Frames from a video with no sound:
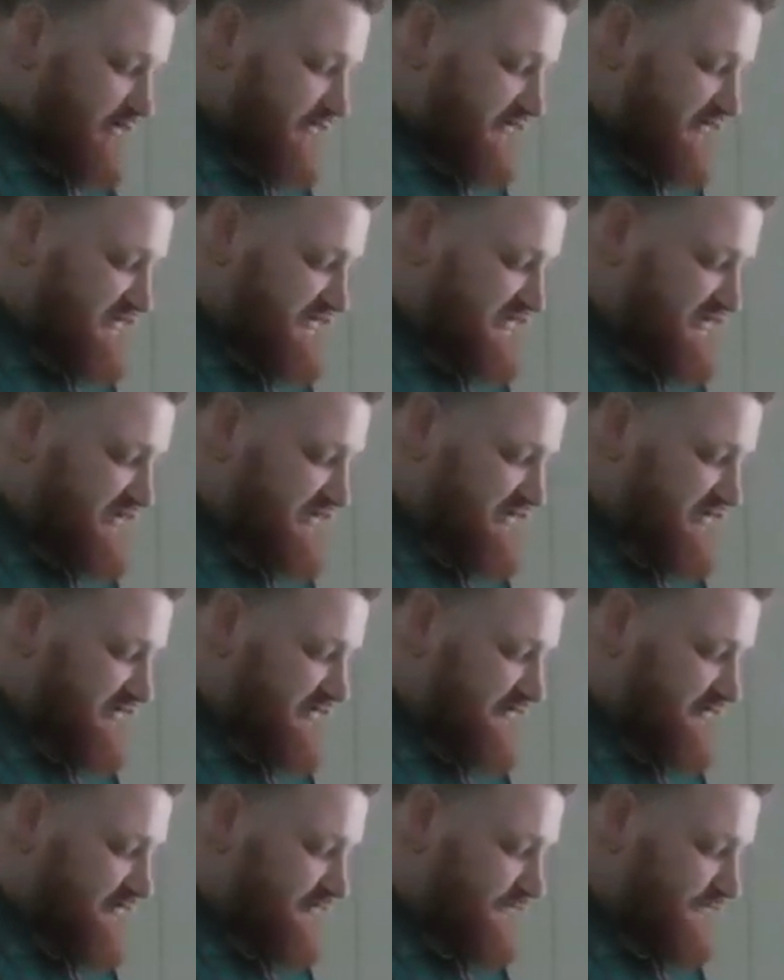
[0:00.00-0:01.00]
The
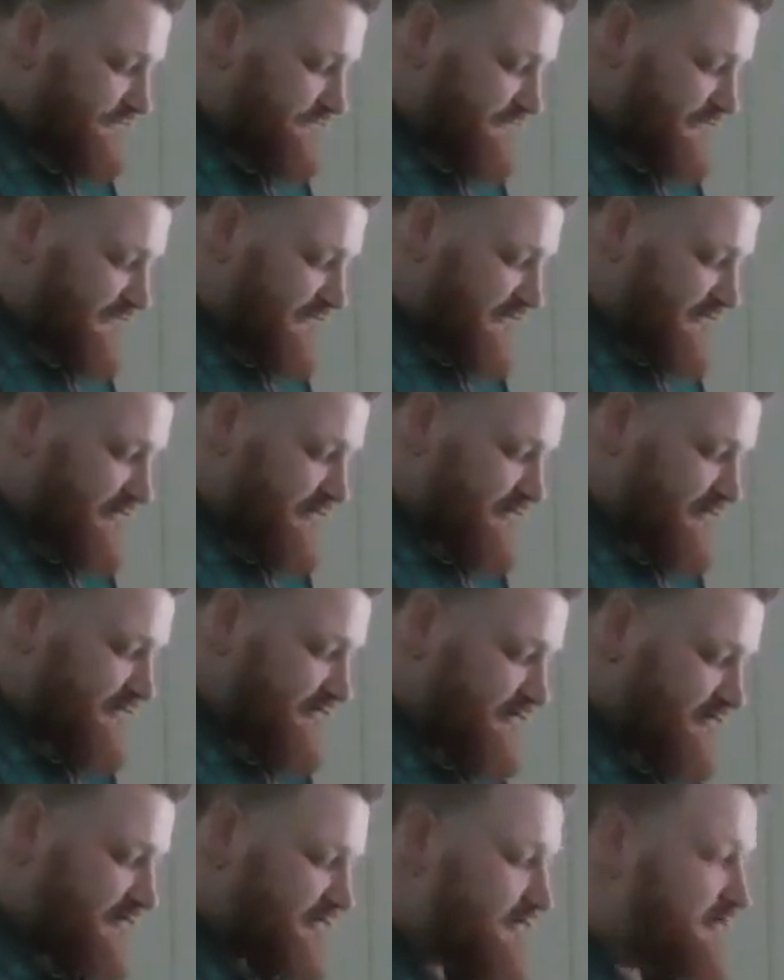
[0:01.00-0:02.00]
season
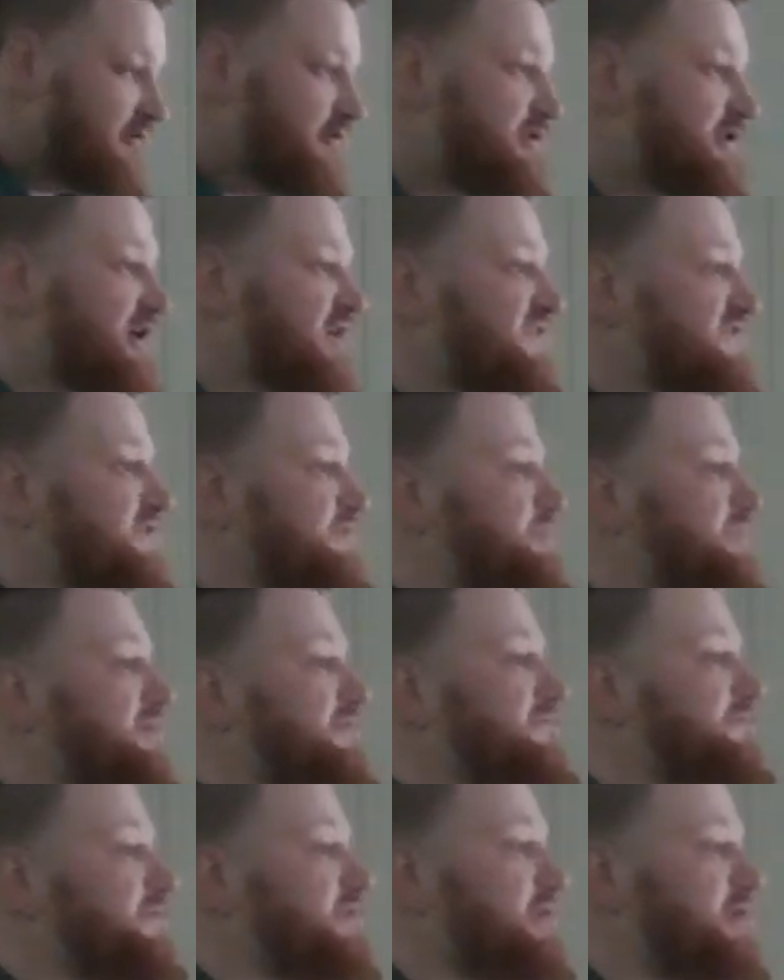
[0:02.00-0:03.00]
of
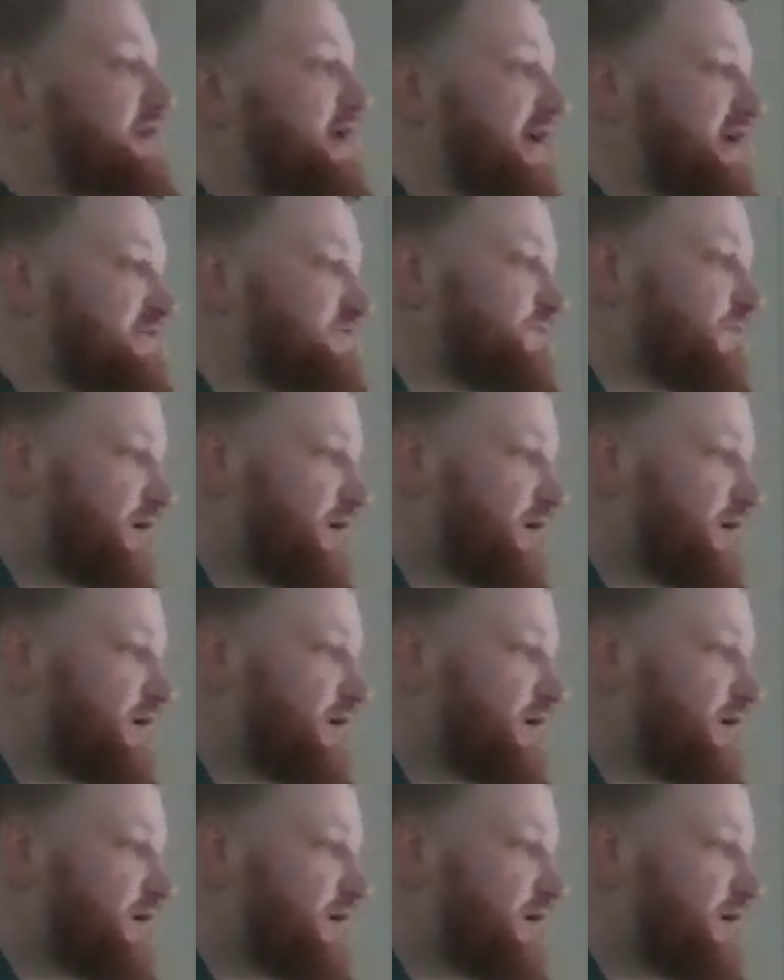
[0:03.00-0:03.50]
Epiphany, as